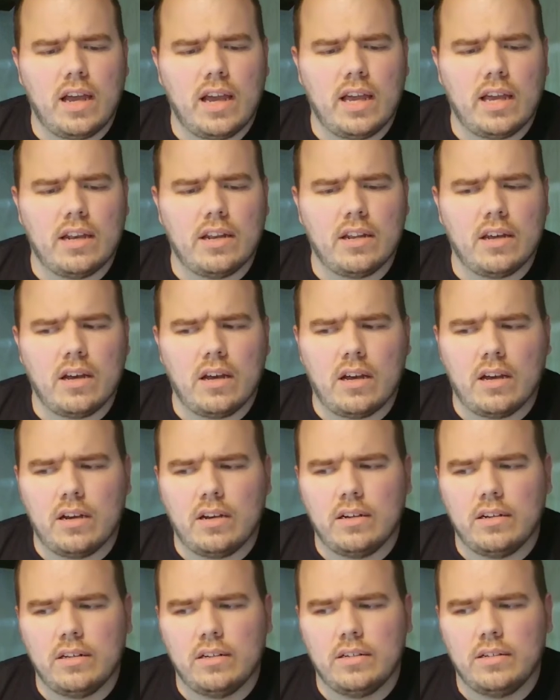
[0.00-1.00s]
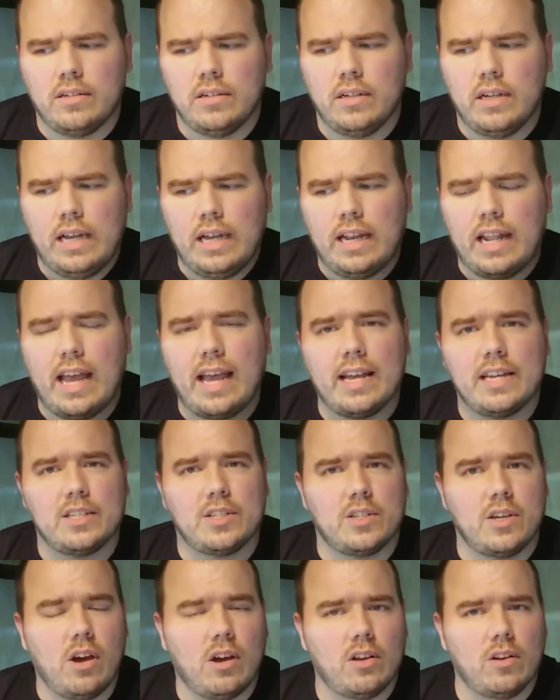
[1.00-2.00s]
and it
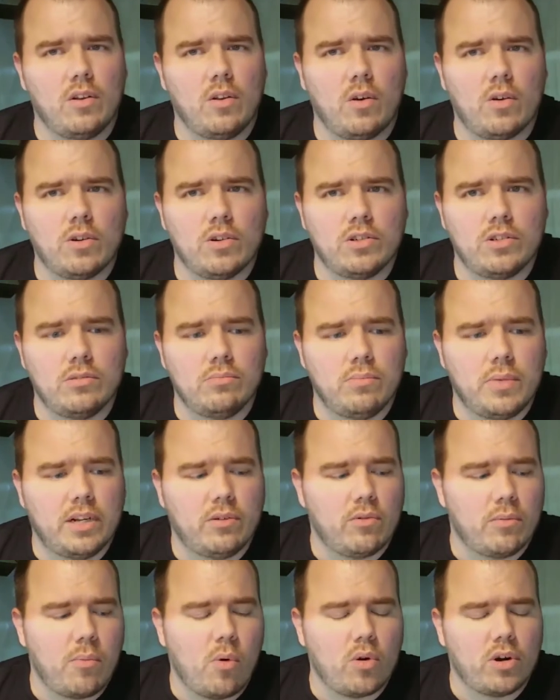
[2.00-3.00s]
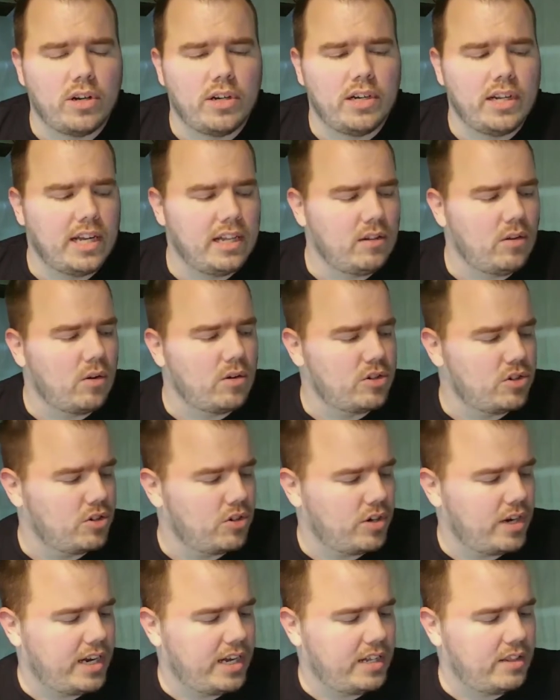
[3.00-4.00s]
has been reported to get
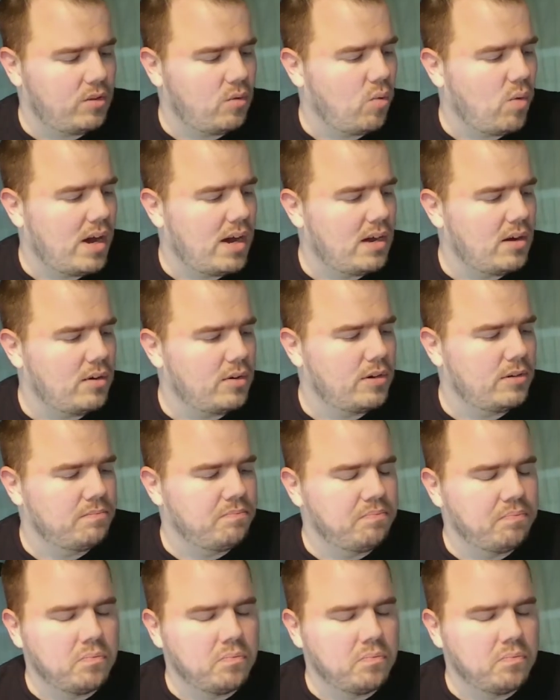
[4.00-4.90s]
larger in the wild,